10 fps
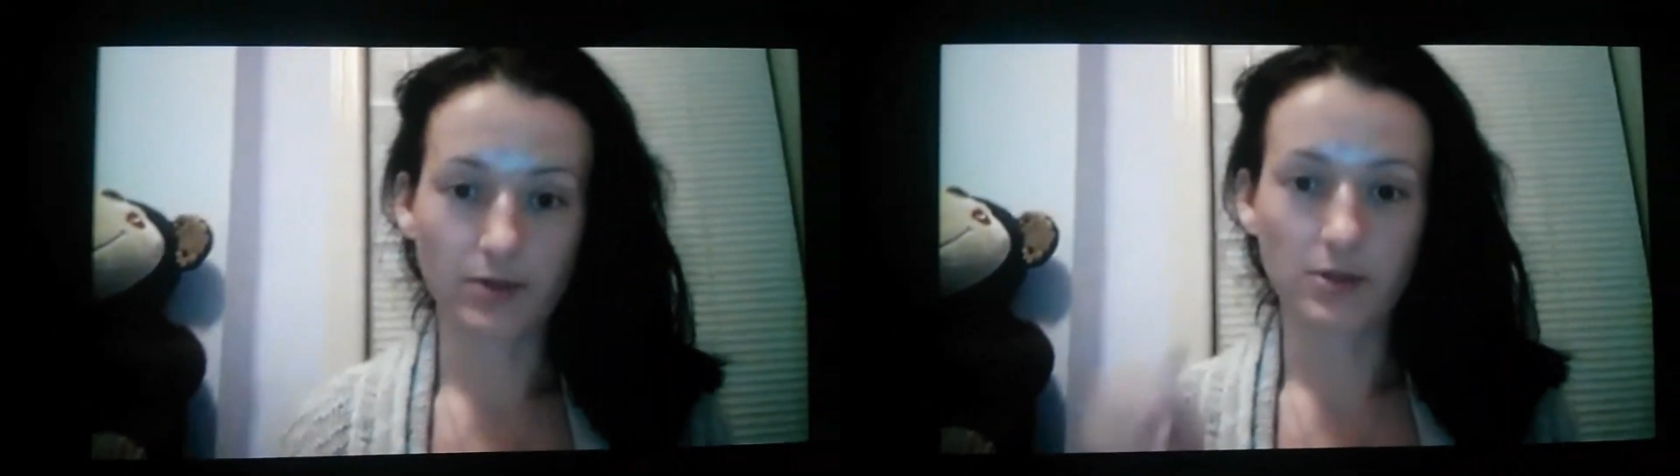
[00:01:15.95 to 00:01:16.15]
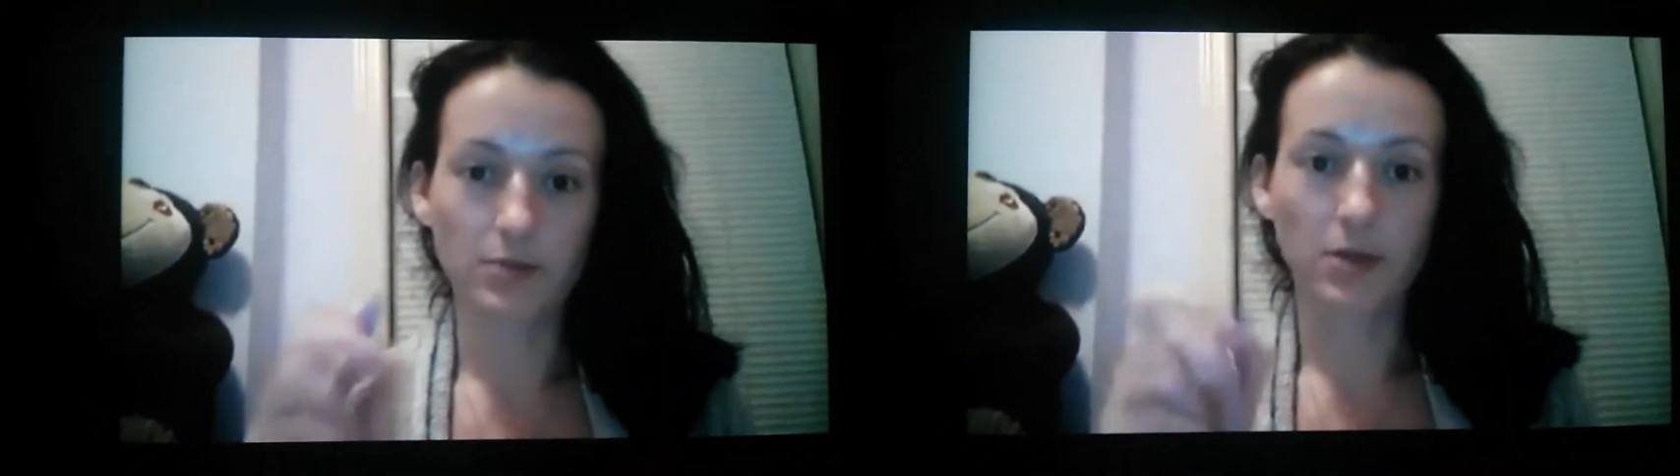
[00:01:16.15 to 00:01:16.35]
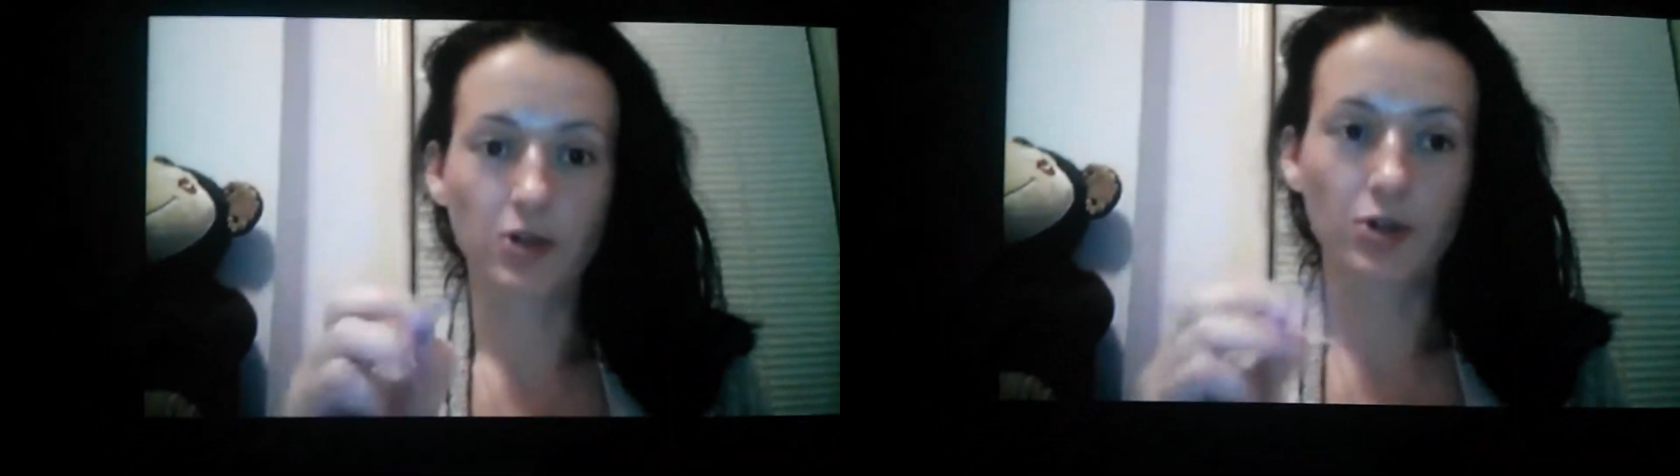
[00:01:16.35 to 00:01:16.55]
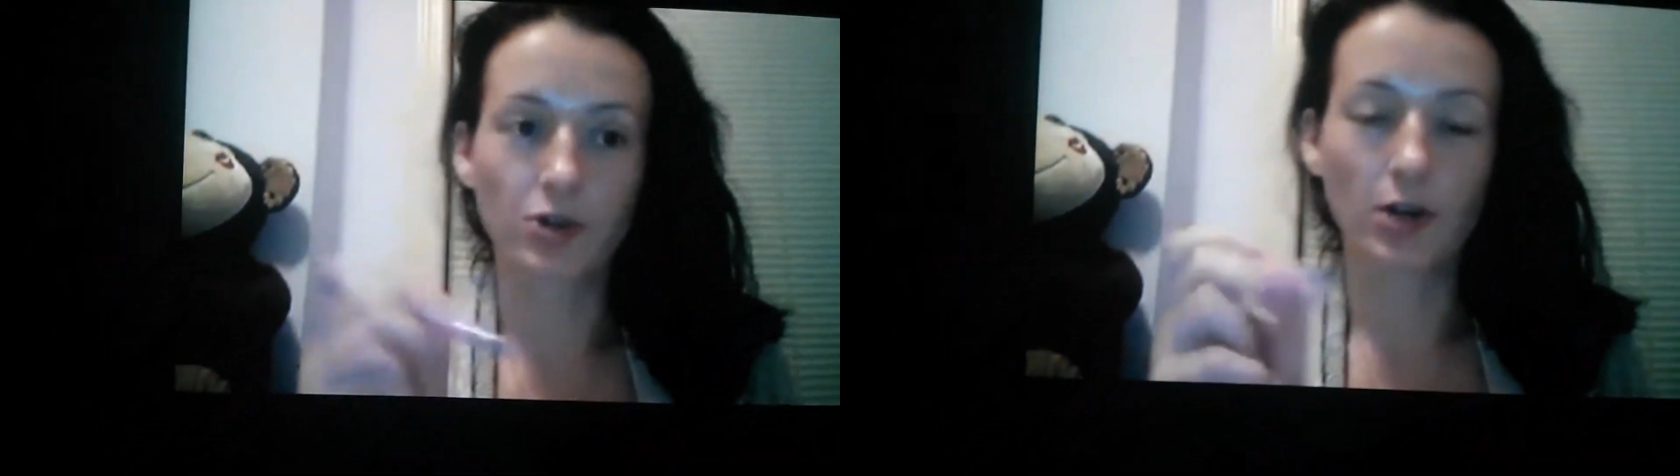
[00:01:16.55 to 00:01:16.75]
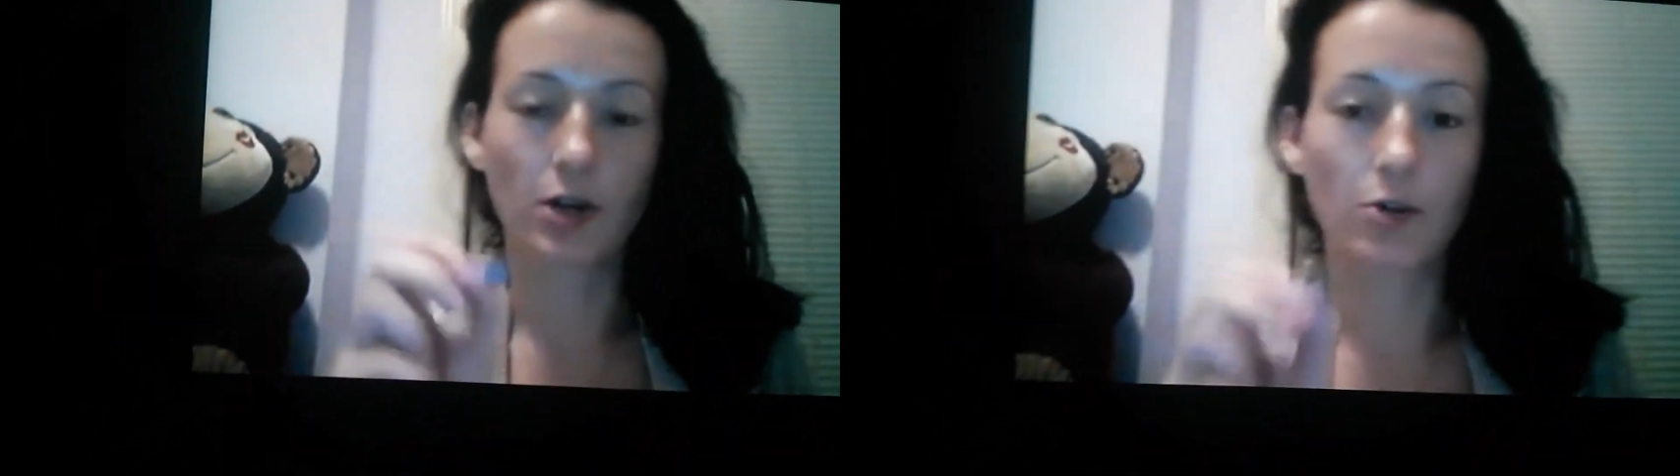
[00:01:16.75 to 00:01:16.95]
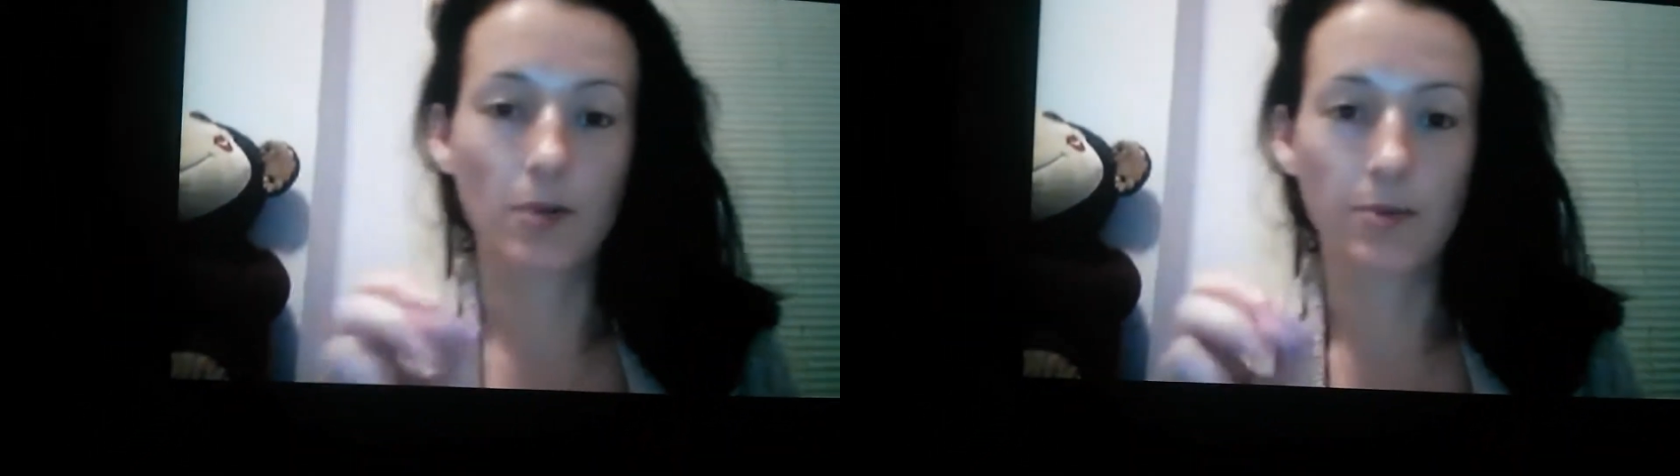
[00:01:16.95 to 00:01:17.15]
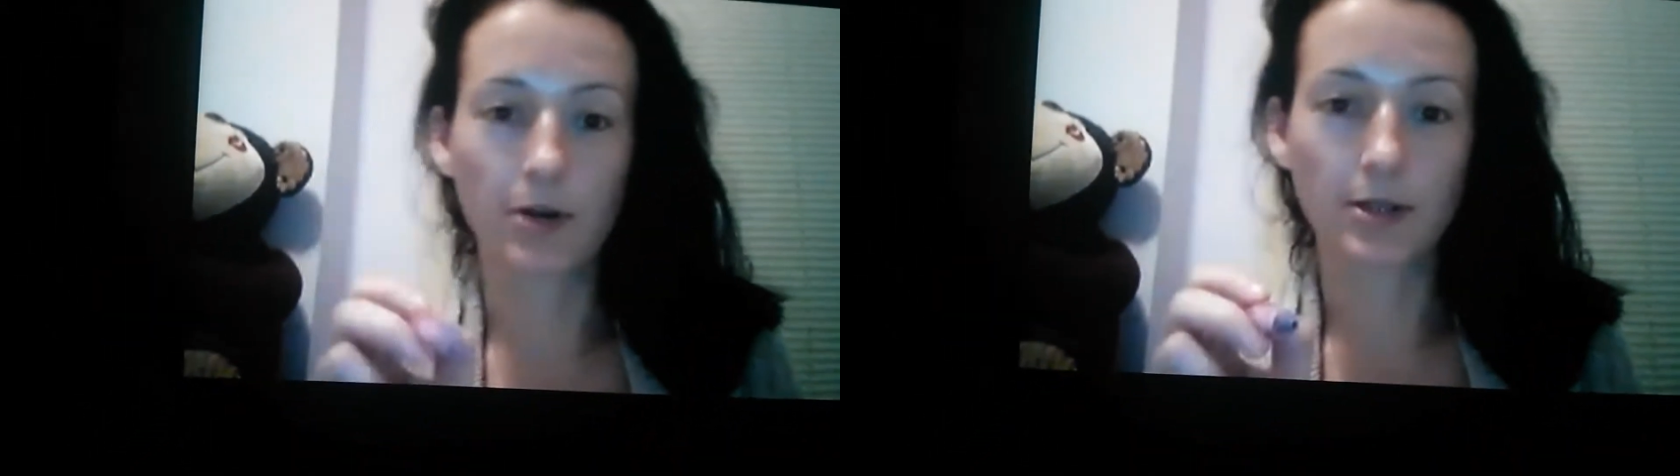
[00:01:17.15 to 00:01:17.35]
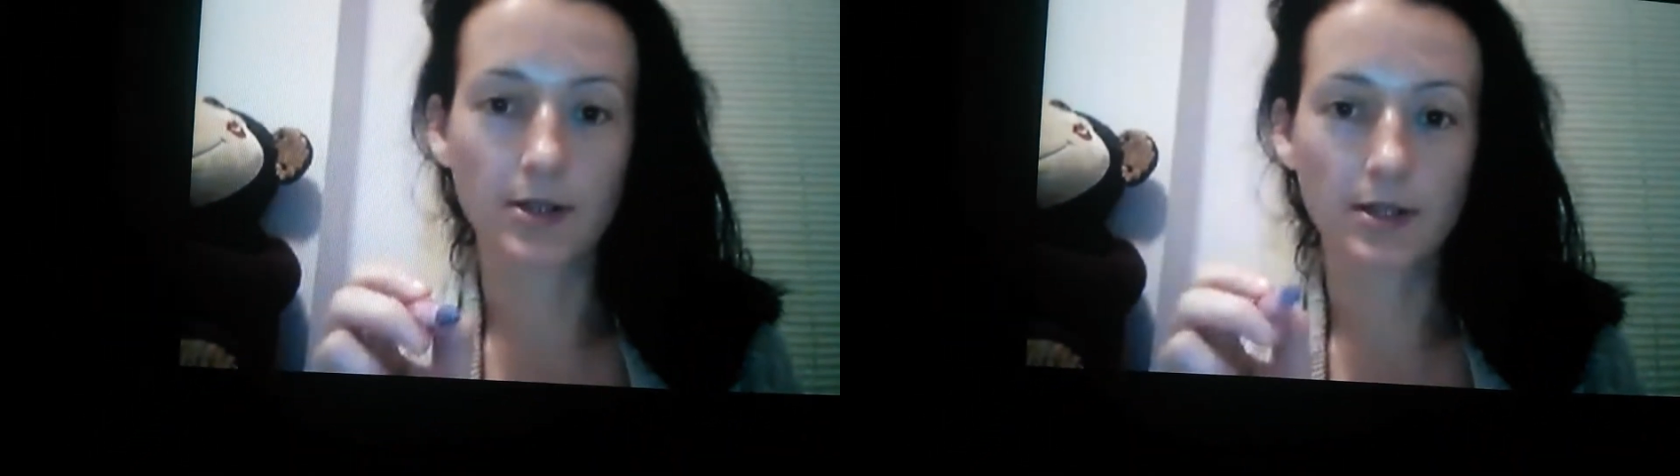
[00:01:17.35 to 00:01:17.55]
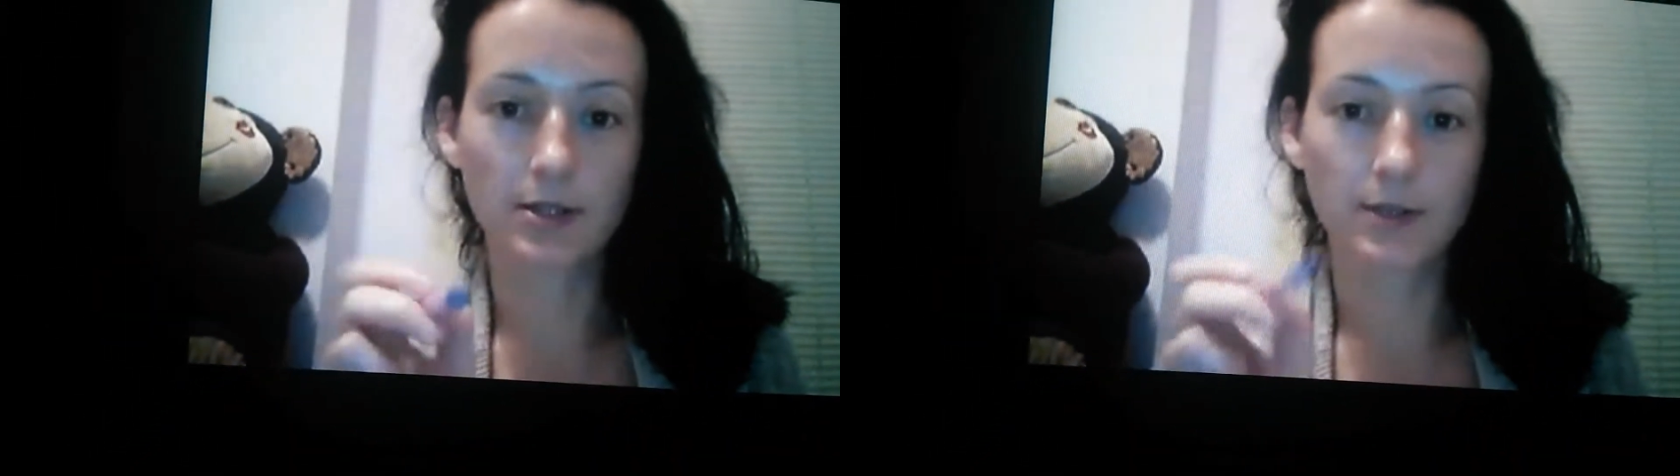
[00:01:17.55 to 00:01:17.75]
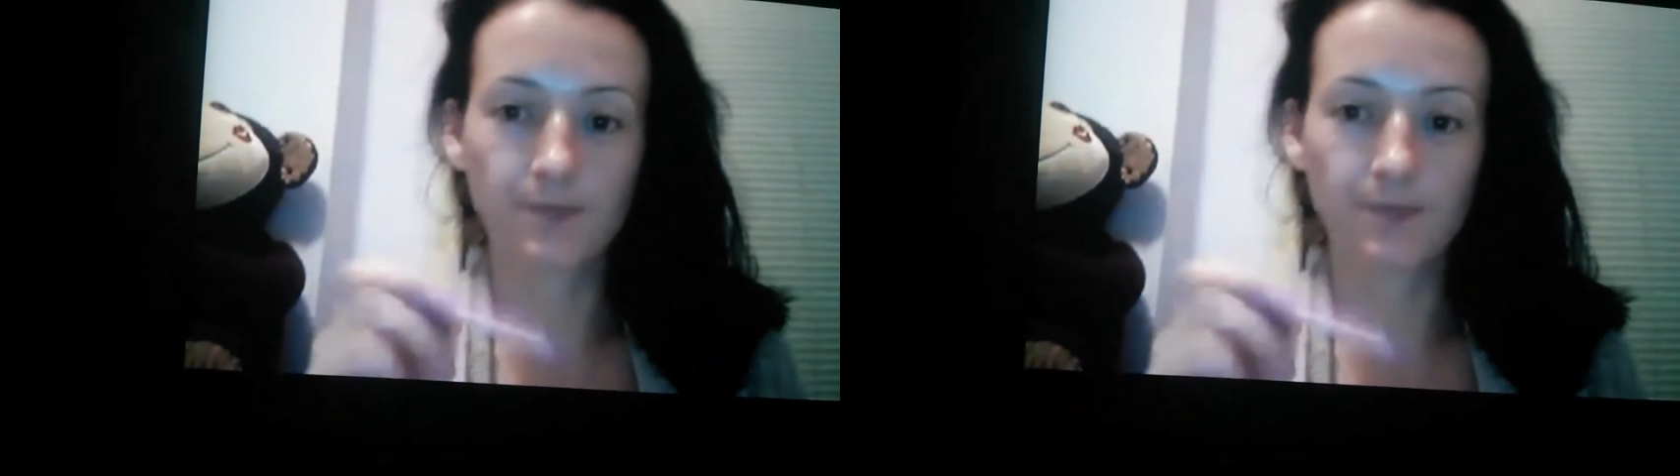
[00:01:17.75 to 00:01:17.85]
so make sure you memorize this.